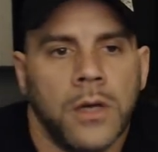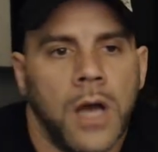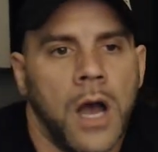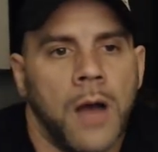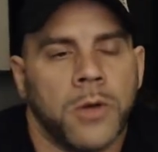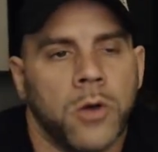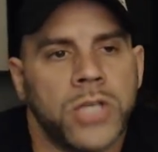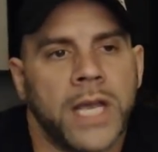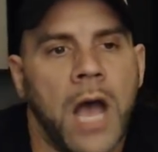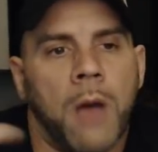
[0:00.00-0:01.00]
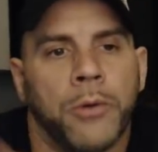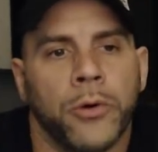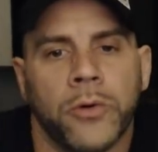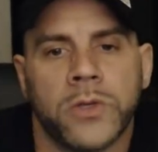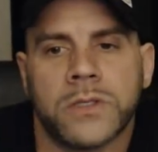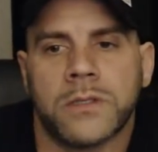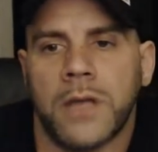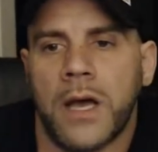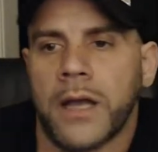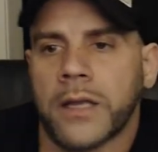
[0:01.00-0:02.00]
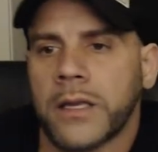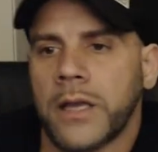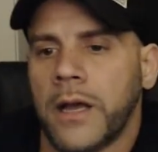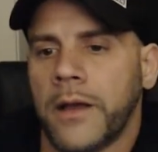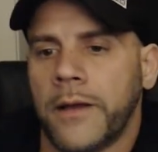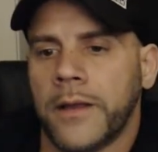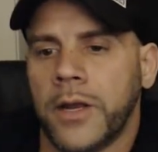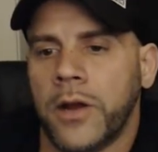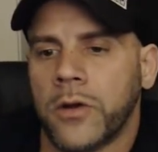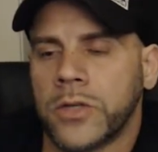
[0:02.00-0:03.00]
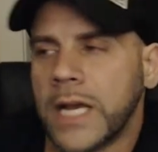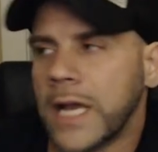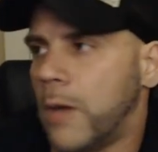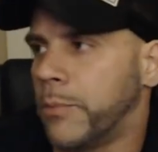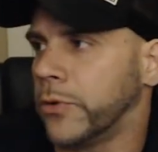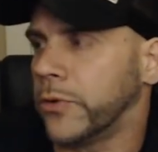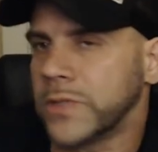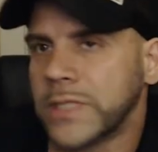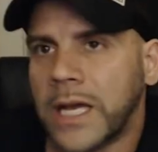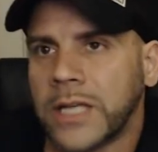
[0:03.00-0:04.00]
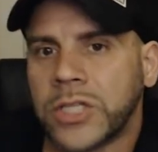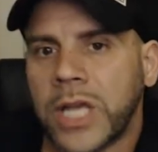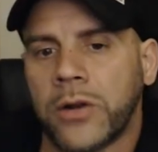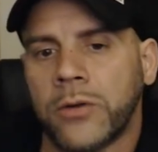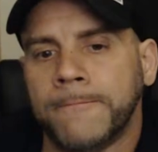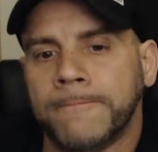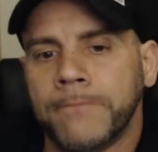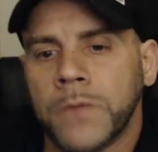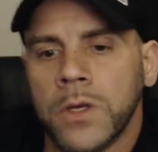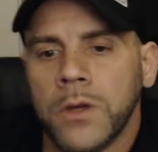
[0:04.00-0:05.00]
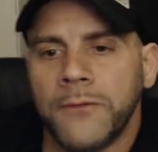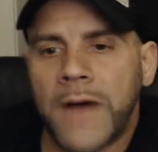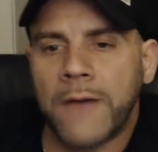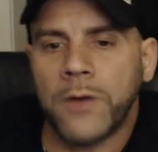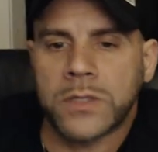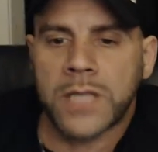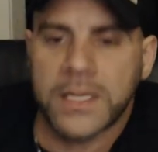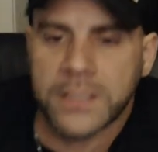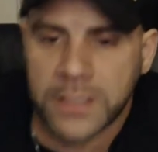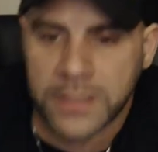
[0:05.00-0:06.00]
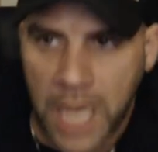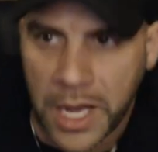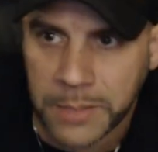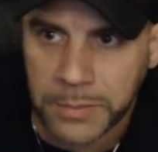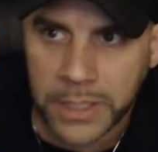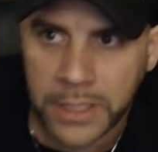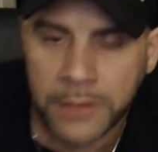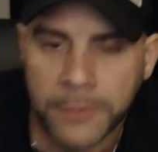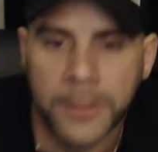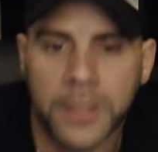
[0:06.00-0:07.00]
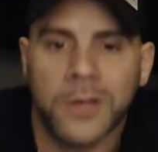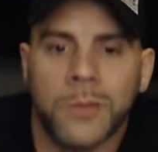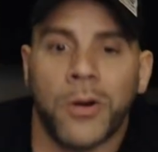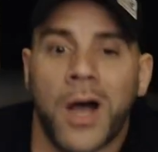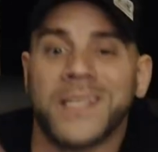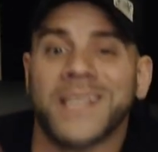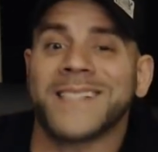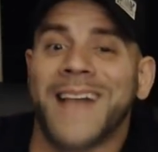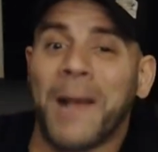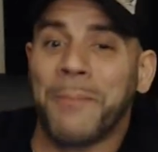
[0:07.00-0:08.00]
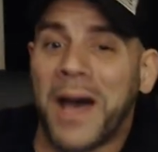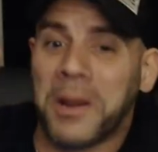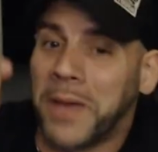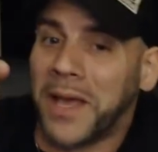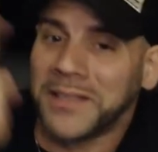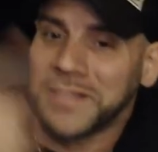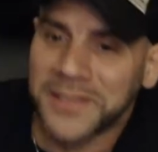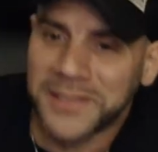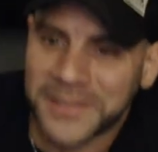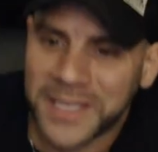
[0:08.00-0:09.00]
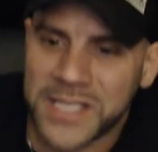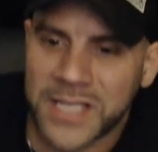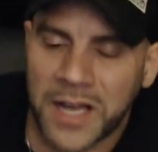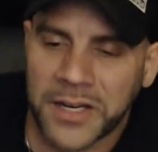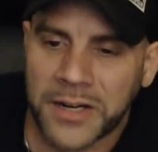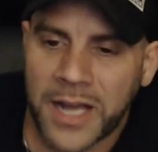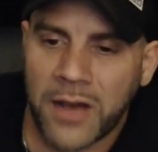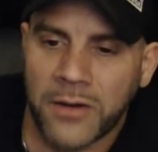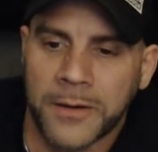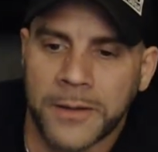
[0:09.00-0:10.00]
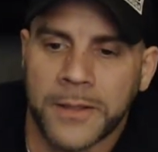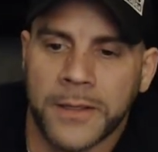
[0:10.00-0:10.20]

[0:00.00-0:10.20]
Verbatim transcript: Um, go check out Brutal's, uh, you know, go check out Brutal's uh, channel. 50 Tussin, Donnie B, Project Stock Bottom End. He's on here now.